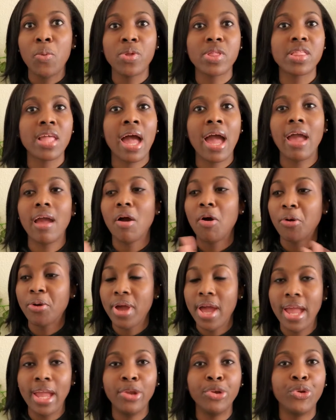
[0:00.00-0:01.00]
was like,
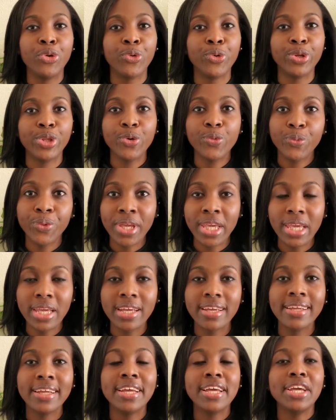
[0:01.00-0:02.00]
okay, during the
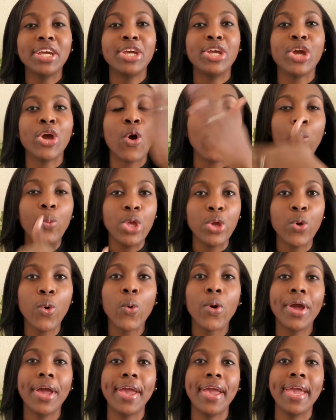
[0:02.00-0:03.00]
week, we
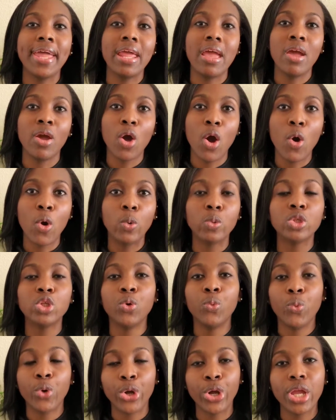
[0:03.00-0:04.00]
go ahead and go to
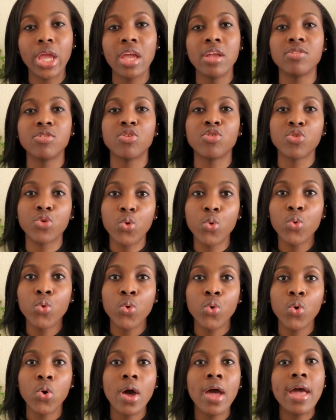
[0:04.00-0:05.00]
work and to
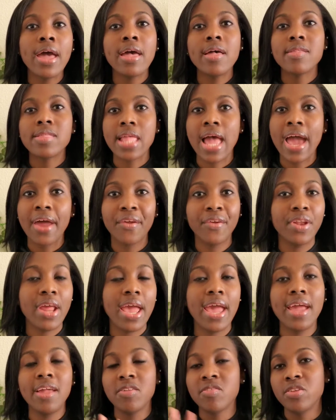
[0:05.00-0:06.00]
school.
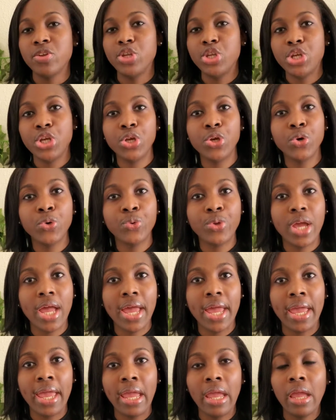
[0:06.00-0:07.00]
Saturday is a chill
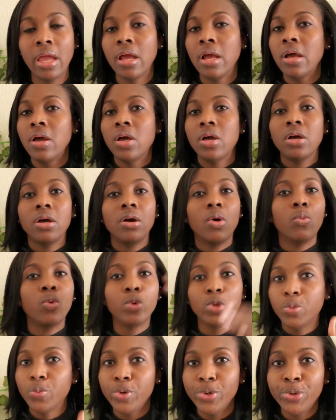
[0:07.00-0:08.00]
day,
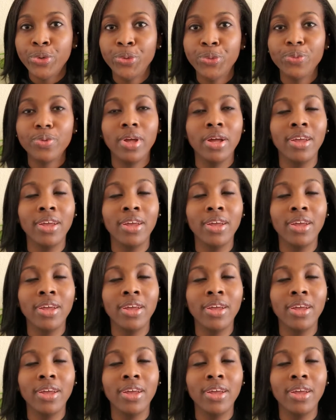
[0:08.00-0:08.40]
woot woo,